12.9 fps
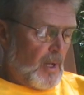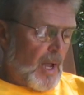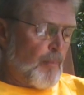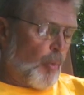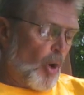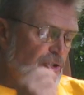
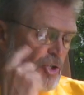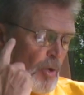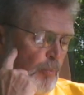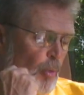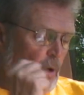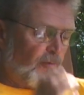I bought
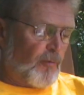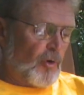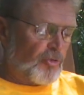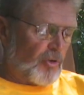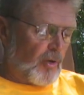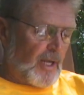your book,
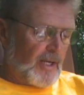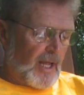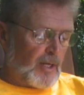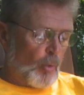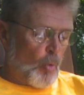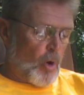First Light
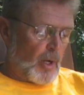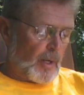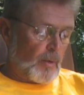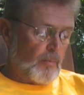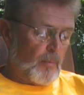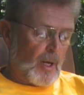on the
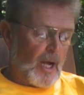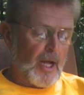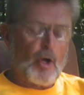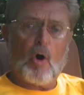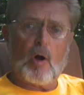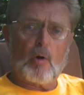Water.
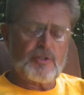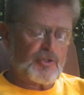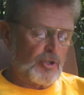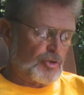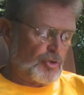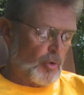I
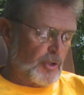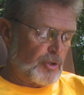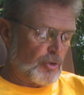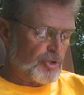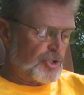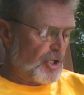always
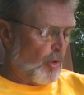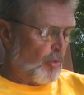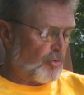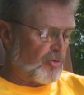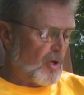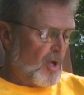enjoyed your
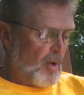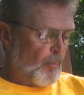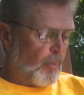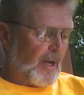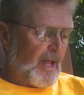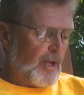shows,
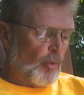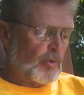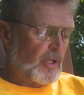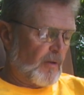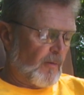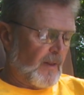but I
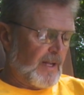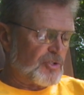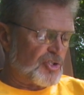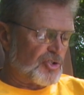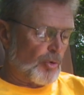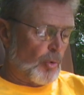only
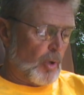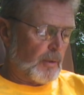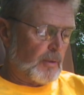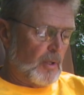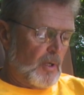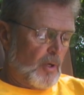glanced through it.
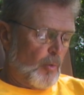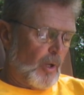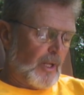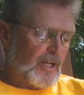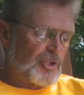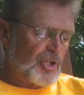
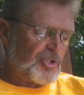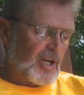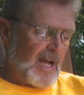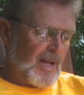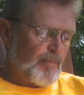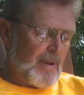Well, I
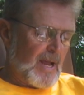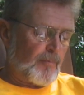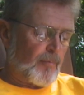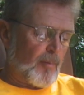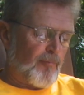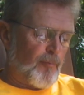just got
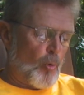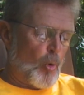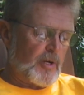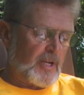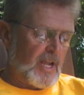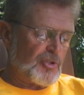back from
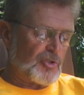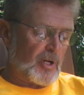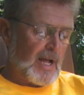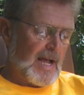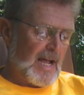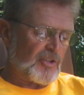4 days
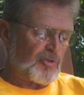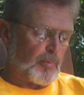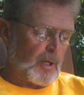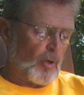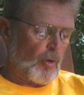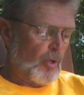in the
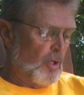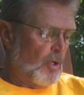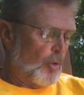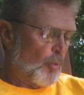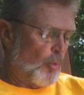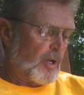hospital
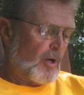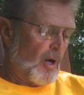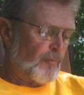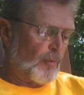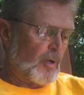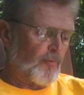
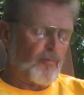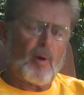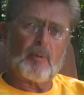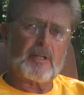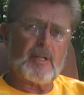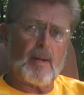recovering
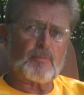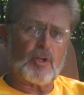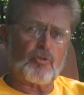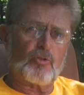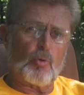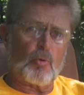from
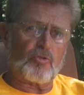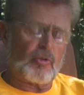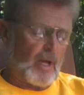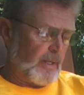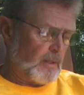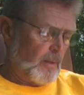attempted
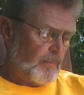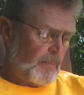suicide.